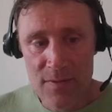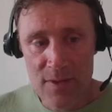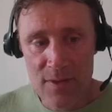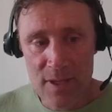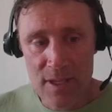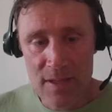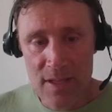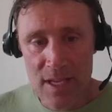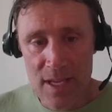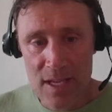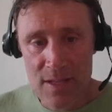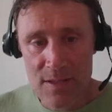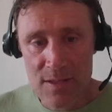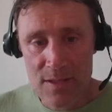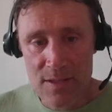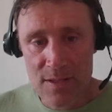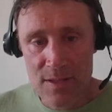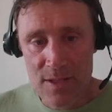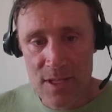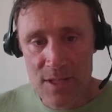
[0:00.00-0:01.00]
like the hands are
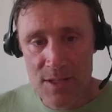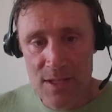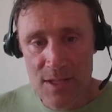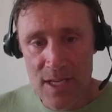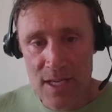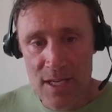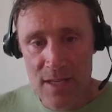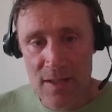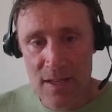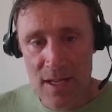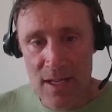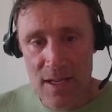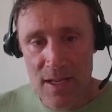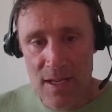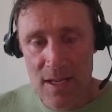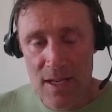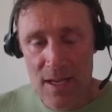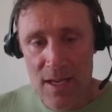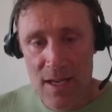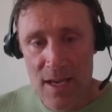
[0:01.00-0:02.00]
still touching, and then
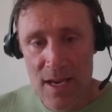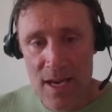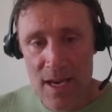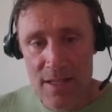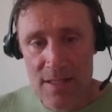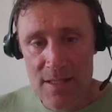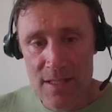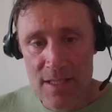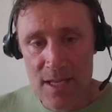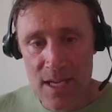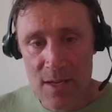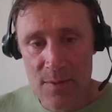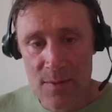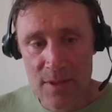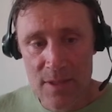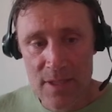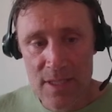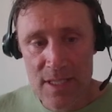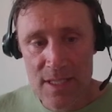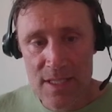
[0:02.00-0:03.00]
as his hand
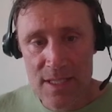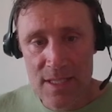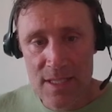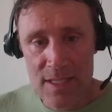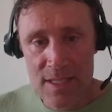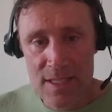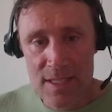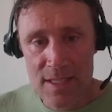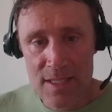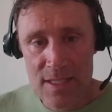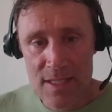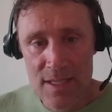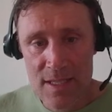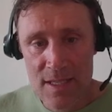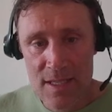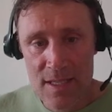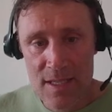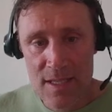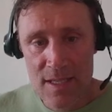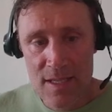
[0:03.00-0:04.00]
releases,
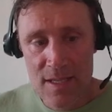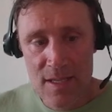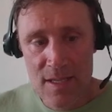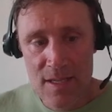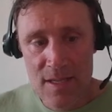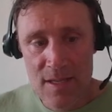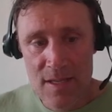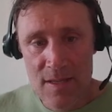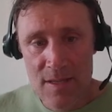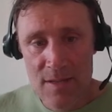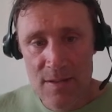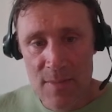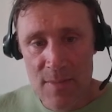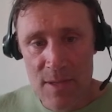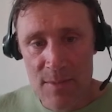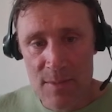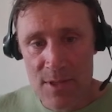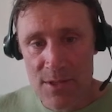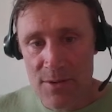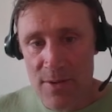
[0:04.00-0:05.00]

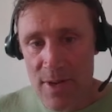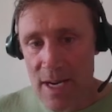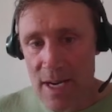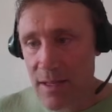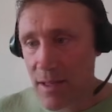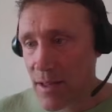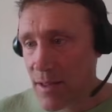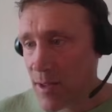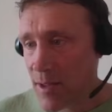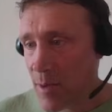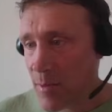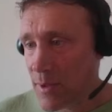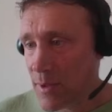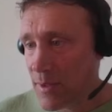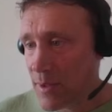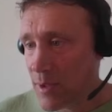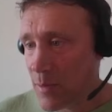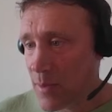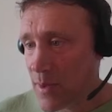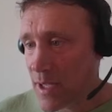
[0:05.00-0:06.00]
maybe drag the thumb a
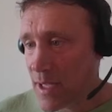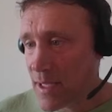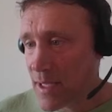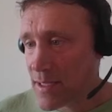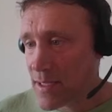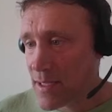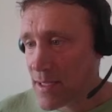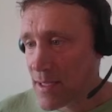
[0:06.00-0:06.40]
little bit.